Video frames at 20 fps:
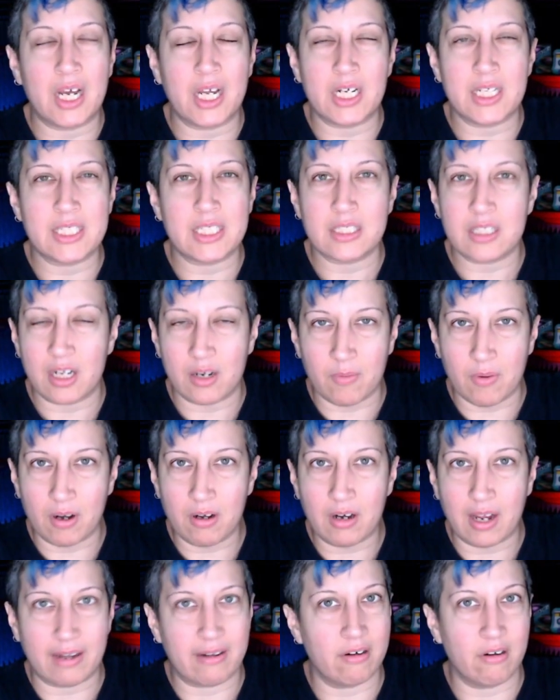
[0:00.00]
oh my God, is this going
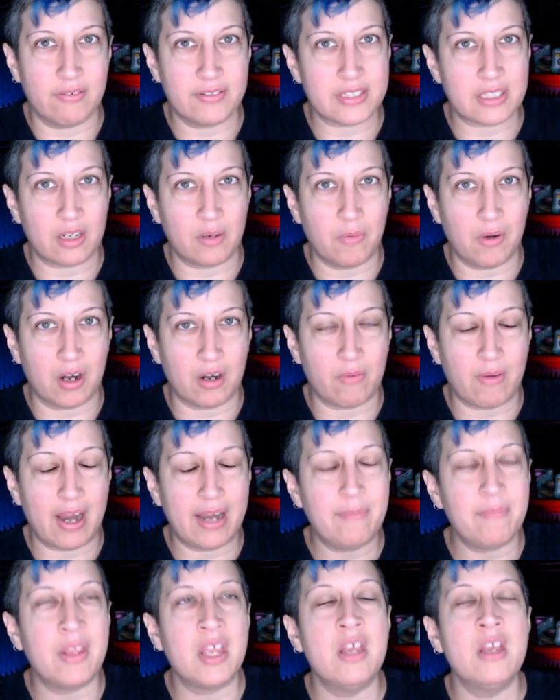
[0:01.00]
to work? I don't know if this is going to
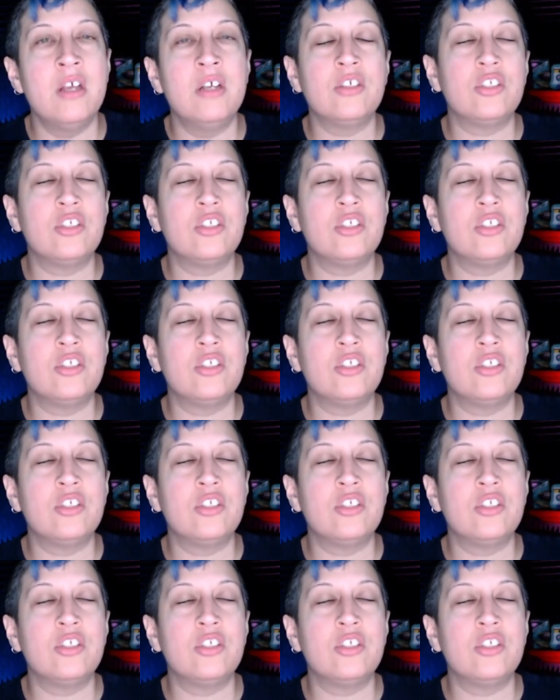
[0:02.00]
work, right?